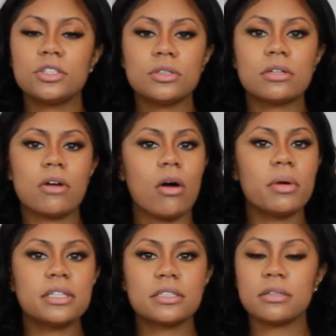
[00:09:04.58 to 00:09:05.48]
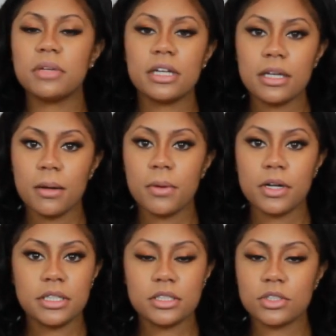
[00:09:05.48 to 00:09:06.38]
can always send me a DM
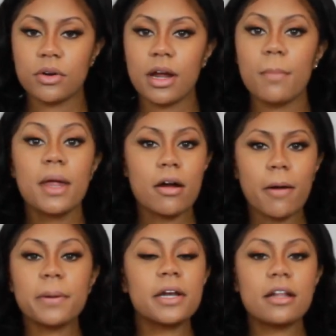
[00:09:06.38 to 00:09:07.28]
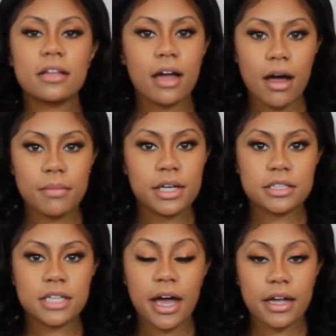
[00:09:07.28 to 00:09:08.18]
on Instagram or put it in the
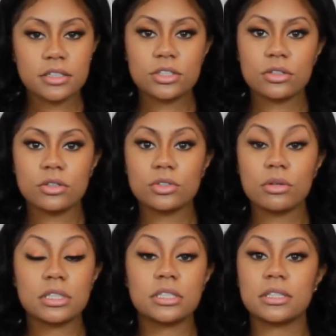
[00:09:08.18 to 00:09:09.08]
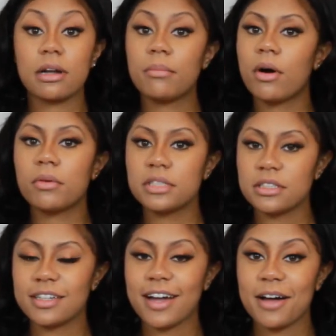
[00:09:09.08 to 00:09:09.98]
comments. I answer those questions and I'm always
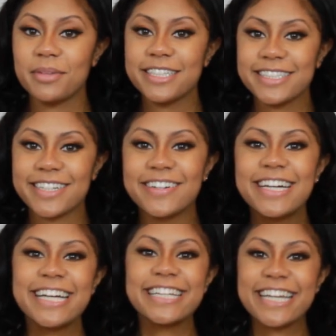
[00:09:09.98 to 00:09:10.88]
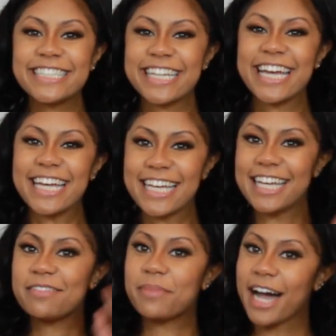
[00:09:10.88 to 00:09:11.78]
in the comments. So thanks
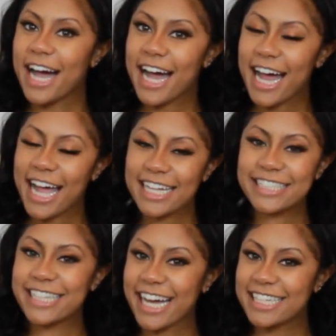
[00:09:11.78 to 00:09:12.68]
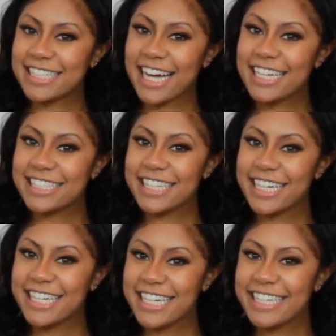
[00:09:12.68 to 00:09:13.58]
again. Bye. Zai
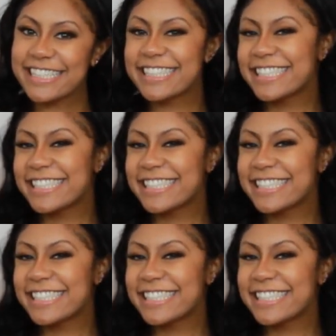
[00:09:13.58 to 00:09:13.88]
Z.